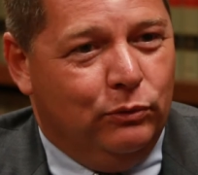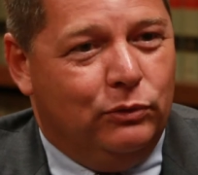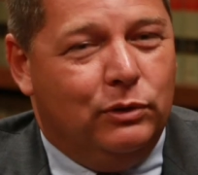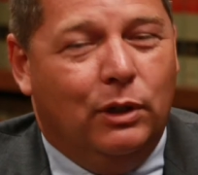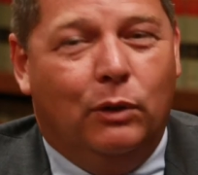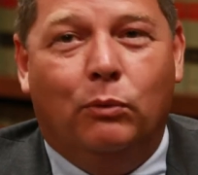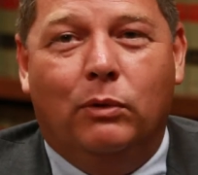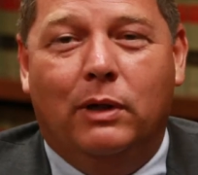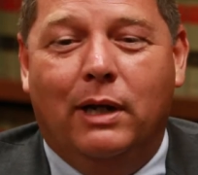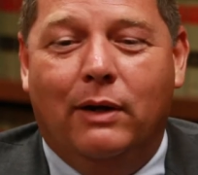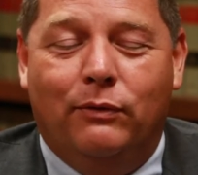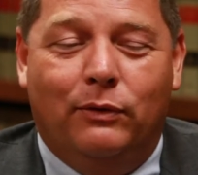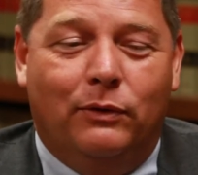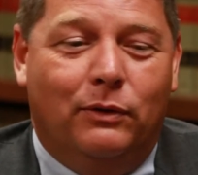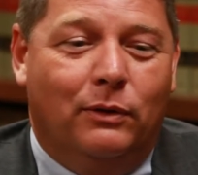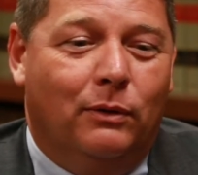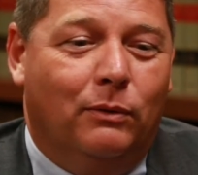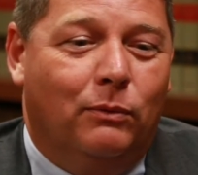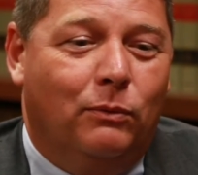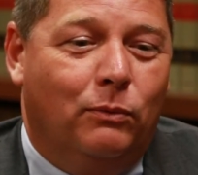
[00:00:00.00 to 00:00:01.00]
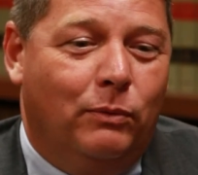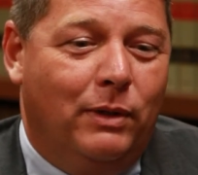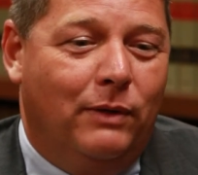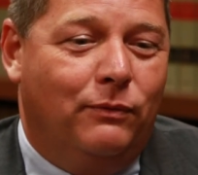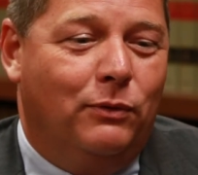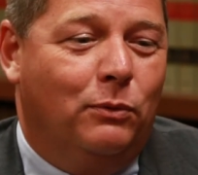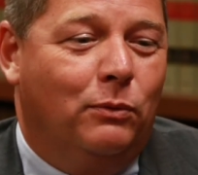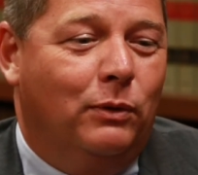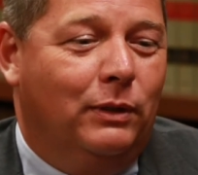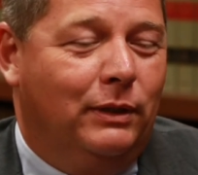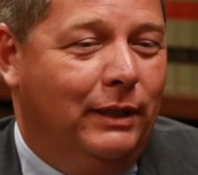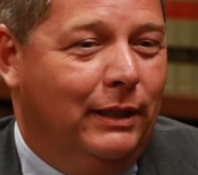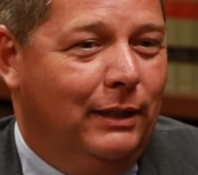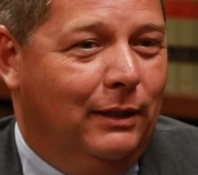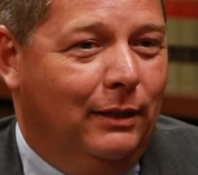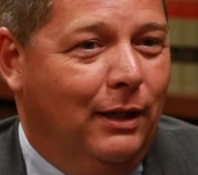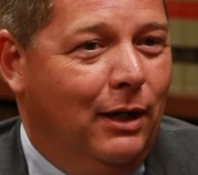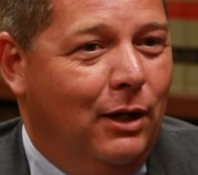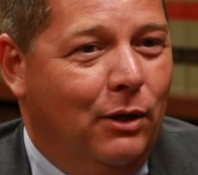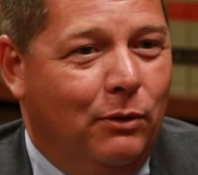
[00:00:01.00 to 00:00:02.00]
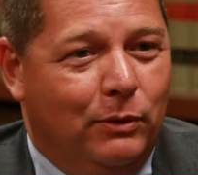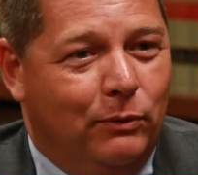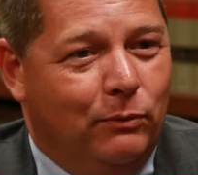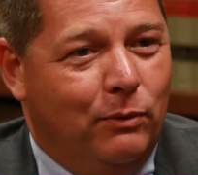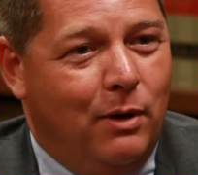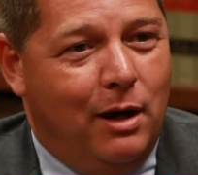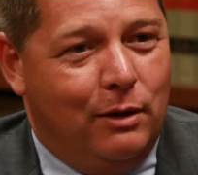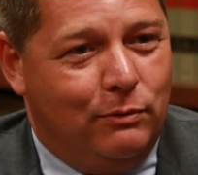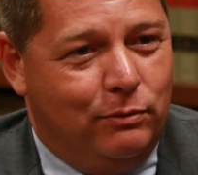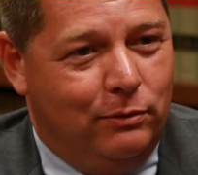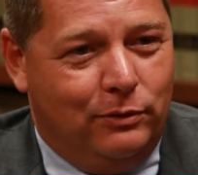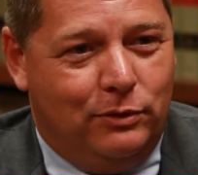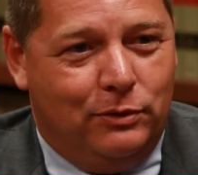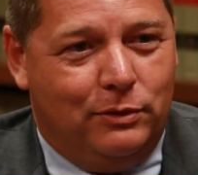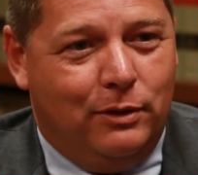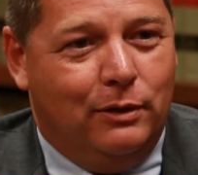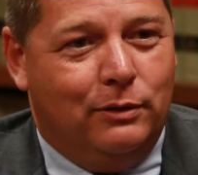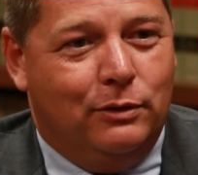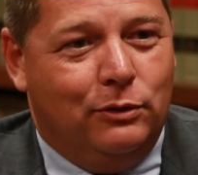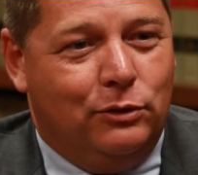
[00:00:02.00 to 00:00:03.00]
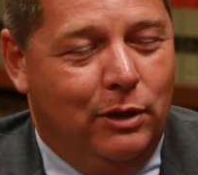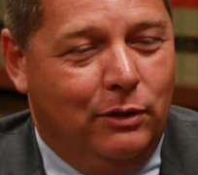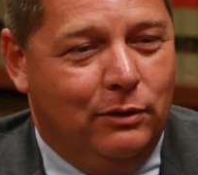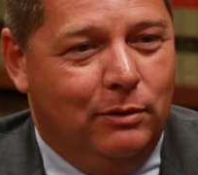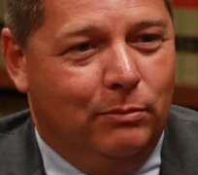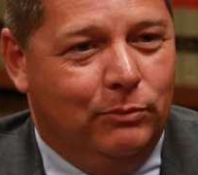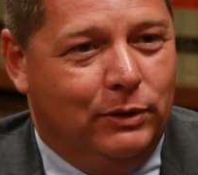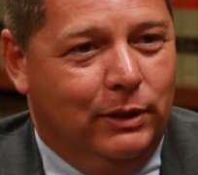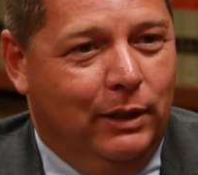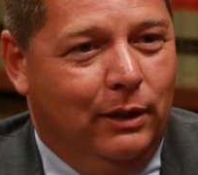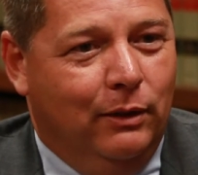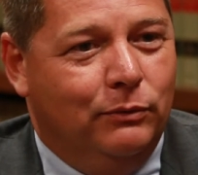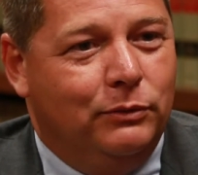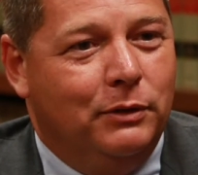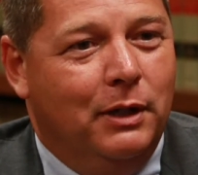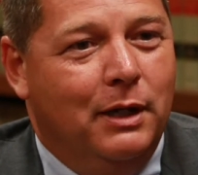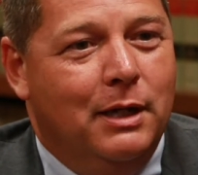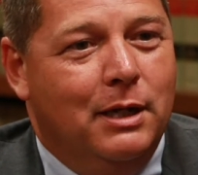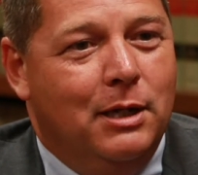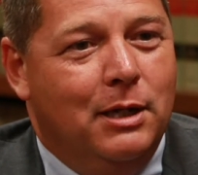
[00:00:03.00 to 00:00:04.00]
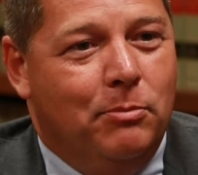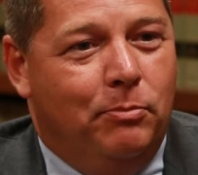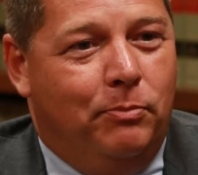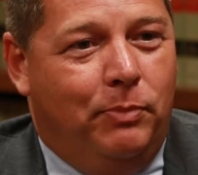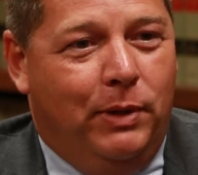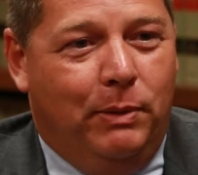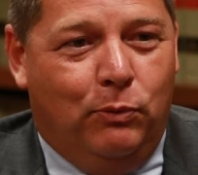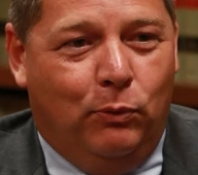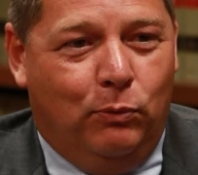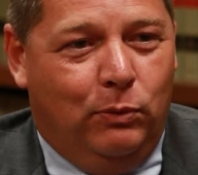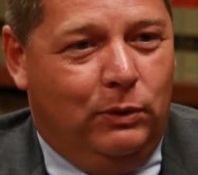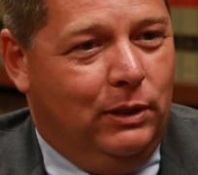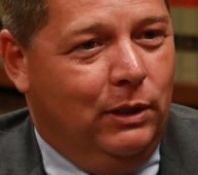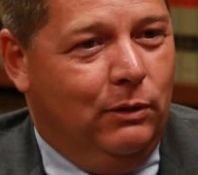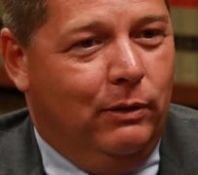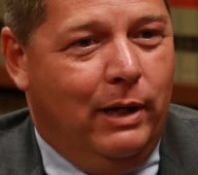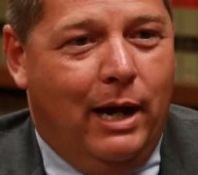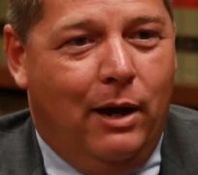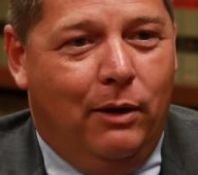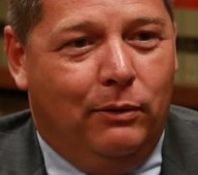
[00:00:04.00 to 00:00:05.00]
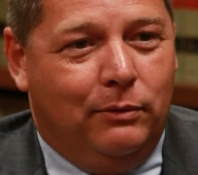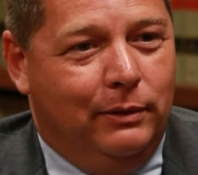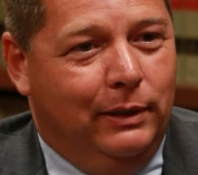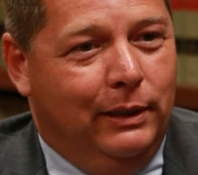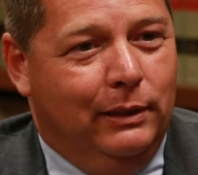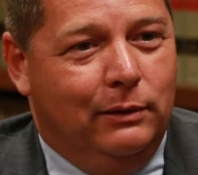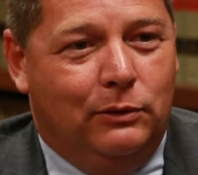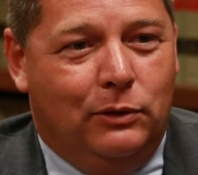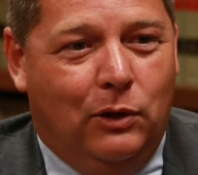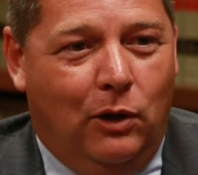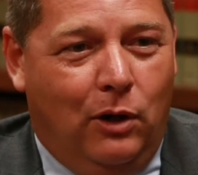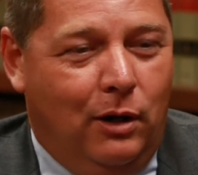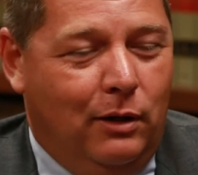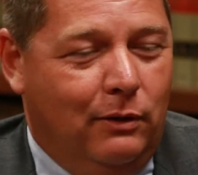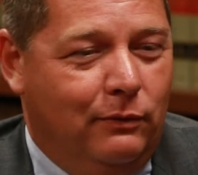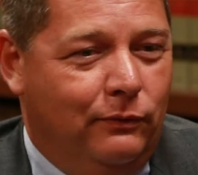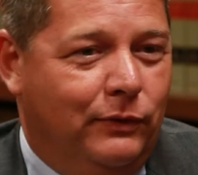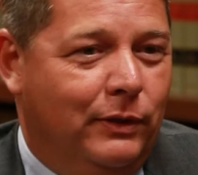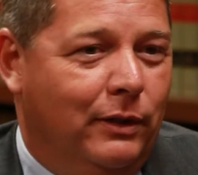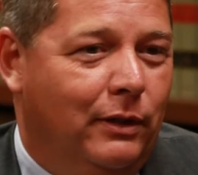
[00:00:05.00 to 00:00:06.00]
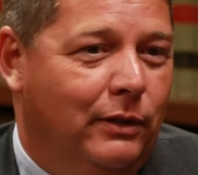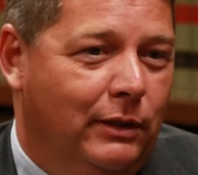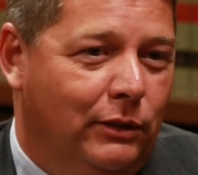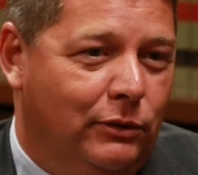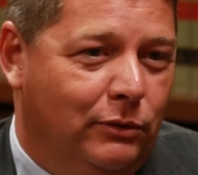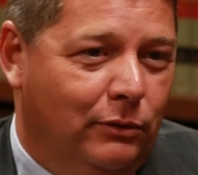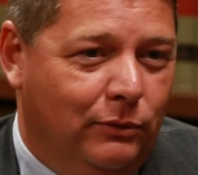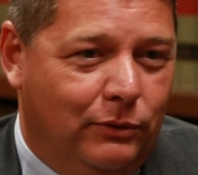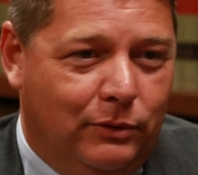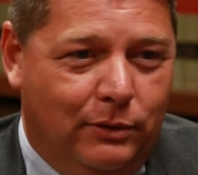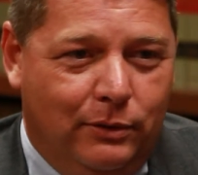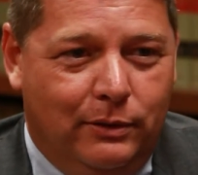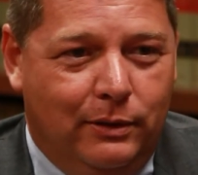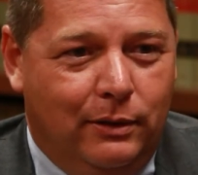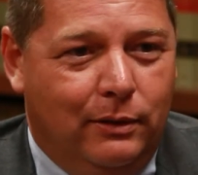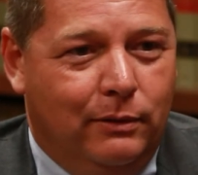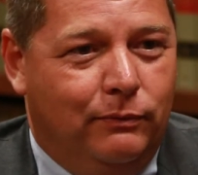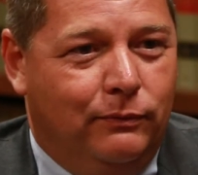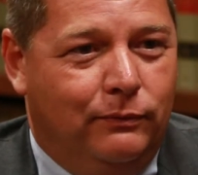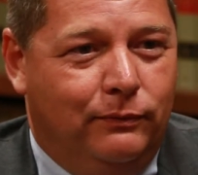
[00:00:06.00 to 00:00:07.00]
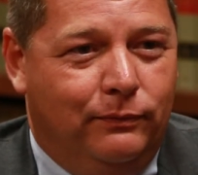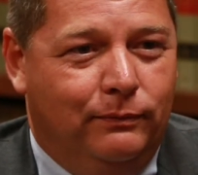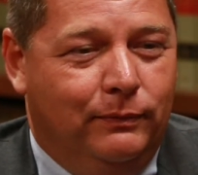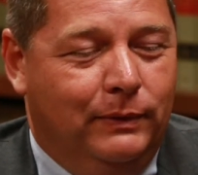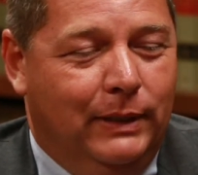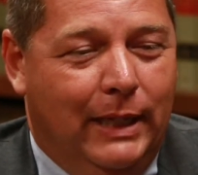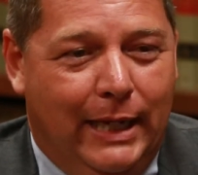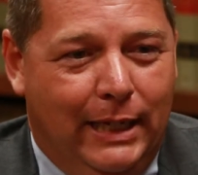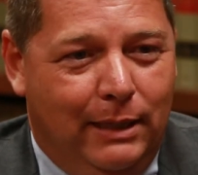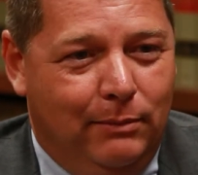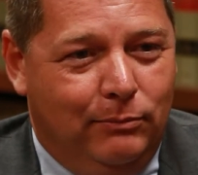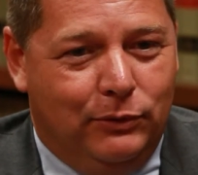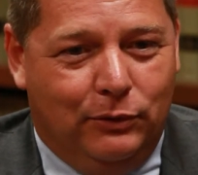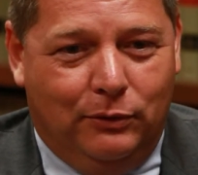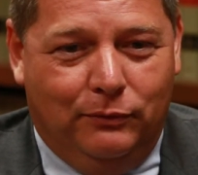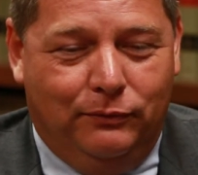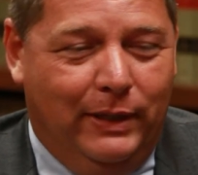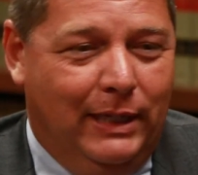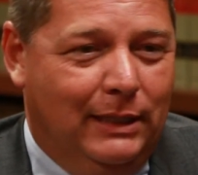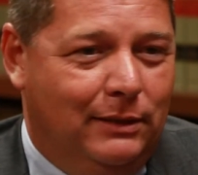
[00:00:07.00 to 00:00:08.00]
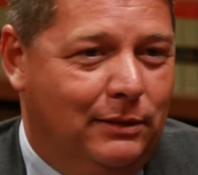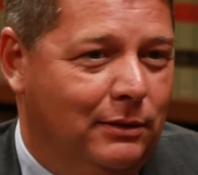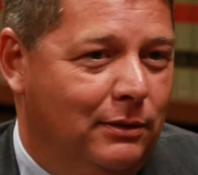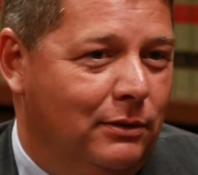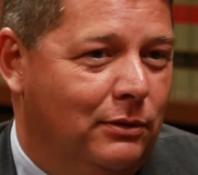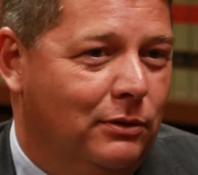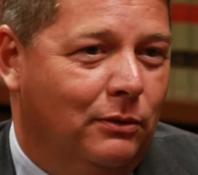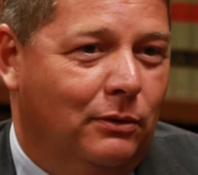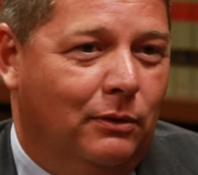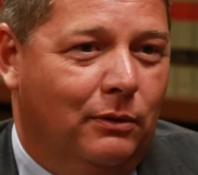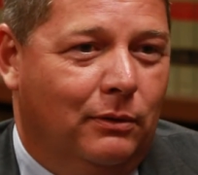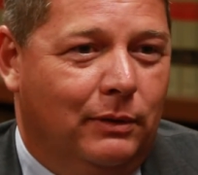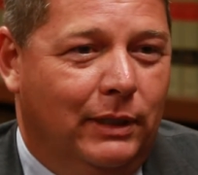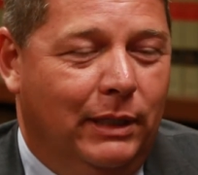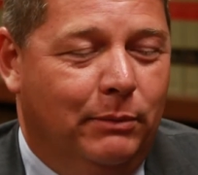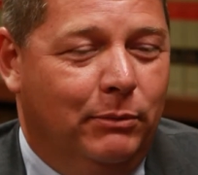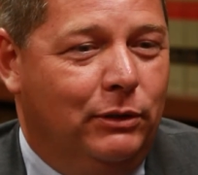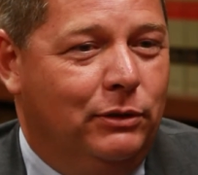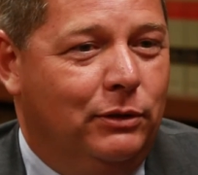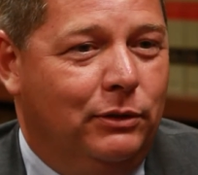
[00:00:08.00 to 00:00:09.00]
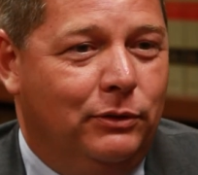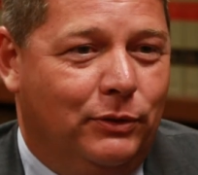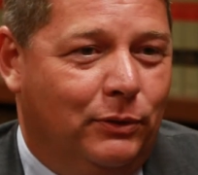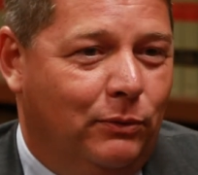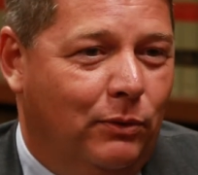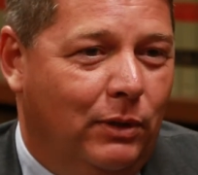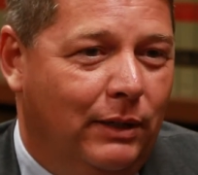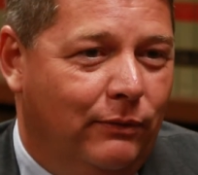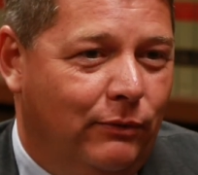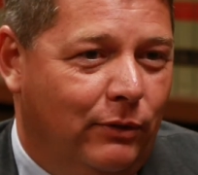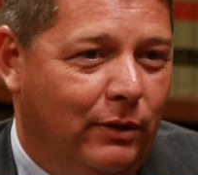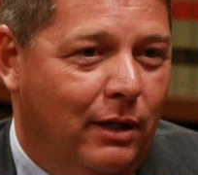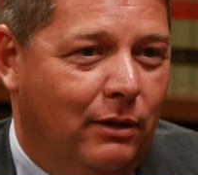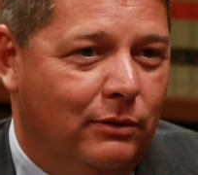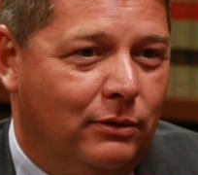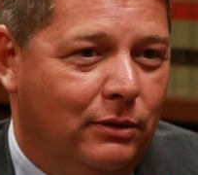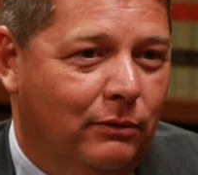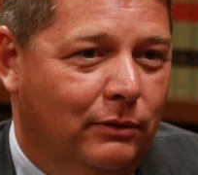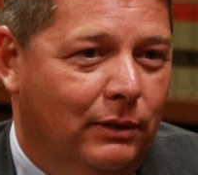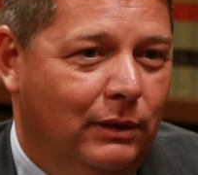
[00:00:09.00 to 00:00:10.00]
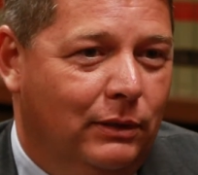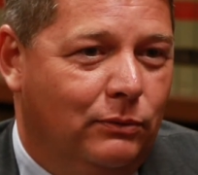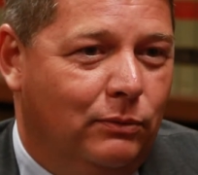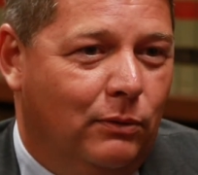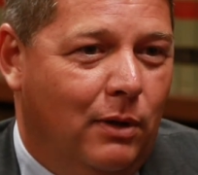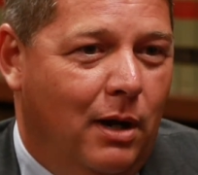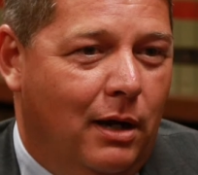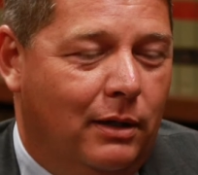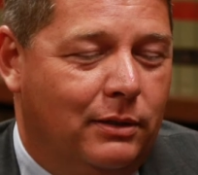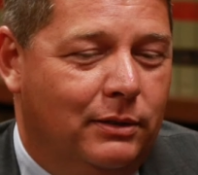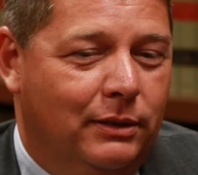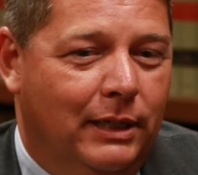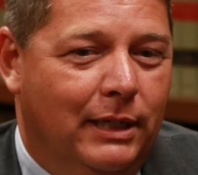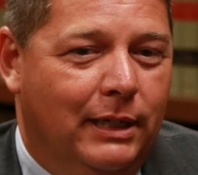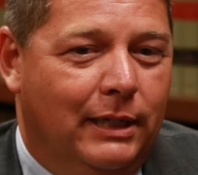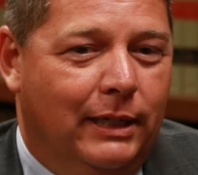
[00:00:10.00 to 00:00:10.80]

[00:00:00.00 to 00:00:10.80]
So whenever the river would get low and rocks would start to show themselves, people would go out and carve their initials or their names or faces or images or whatever else on these rocks.